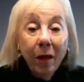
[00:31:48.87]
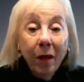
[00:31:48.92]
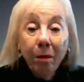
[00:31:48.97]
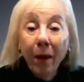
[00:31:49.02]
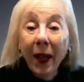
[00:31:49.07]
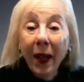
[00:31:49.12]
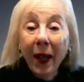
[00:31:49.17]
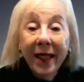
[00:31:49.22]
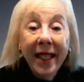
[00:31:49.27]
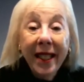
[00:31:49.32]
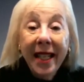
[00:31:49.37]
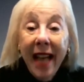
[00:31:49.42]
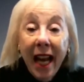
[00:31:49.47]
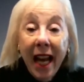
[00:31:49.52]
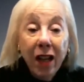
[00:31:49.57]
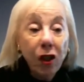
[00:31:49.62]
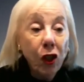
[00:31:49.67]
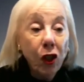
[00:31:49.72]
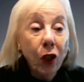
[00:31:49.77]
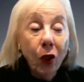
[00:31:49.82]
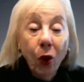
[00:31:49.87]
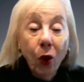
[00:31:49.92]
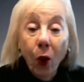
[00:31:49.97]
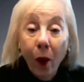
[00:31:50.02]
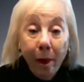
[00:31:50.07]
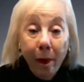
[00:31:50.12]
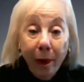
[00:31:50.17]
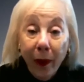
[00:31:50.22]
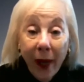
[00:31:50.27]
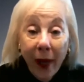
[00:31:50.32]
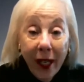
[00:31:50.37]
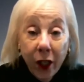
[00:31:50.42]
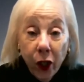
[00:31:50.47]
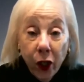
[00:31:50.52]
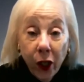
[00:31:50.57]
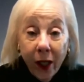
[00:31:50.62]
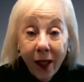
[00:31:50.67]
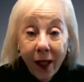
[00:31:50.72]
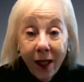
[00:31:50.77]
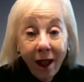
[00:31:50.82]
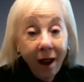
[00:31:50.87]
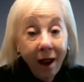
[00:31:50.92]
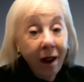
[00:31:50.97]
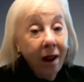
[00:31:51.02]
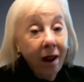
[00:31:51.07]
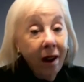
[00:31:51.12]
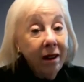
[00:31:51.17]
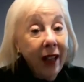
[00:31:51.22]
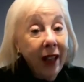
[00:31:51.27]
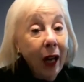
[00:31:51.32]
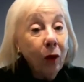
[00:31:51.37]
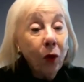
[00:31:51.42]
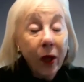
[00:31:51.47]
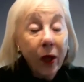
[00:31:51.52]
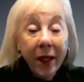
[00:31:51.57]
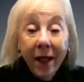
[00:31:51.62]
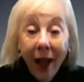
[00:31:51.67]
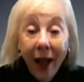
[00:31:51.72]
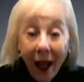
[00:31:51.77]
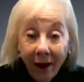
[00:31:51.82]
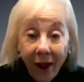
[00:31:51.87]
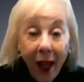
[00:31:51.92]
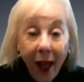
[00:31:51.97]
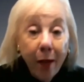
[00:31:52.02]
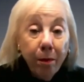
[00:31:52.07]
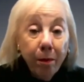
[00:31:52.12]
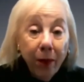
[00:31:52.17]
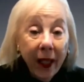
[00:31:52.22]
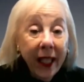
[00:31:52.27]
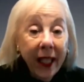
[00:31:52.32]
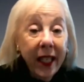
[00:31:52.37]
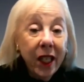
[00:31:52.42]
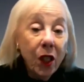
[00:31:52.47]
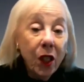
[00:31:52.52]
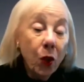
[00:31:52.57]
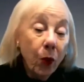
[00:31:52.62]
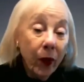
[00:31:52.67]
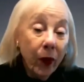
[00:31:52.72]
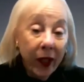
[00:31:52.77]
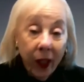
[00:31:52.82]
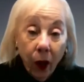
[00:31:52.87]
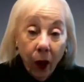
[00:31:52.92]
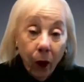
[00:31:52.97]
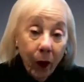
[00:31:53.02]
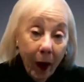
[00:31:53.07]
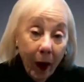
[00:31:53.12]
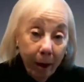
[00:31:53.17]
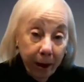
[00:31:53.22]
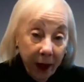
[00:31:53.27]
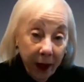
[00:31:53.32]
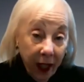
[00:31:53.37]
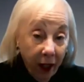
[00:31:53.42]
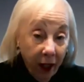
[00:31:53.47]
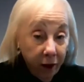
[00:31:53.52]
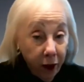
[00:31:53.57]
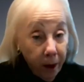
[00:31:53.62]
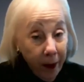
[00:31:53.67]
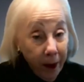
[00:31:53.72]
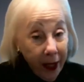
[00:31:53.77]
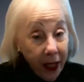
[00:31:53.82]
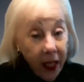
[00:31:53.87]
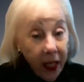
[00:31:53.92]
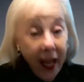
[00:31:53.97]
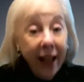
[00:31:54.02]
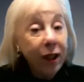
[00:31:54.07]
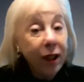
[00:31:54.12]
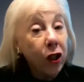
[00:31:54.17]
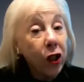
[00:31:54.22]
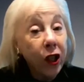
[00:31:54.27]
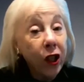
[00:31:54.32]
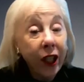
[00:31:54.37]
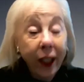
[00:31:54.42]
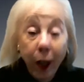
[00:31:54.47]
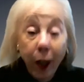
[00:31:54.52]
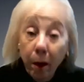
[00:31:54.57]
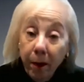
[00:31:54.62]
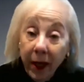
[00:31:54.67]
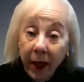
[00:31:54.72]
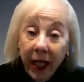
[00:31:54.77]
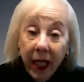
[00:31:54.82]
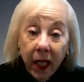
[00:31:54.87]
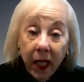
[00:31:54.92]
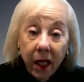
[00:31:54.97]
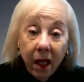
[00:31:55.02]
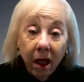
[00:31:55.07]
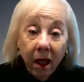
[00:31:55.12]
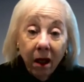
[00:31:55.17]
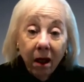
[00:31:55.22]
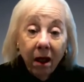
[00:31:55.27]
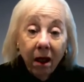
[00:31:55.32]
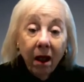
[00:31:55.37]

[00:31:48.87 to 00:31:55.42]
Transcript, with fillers: Multinational corporations that were not that pleased with corrupt government energy companies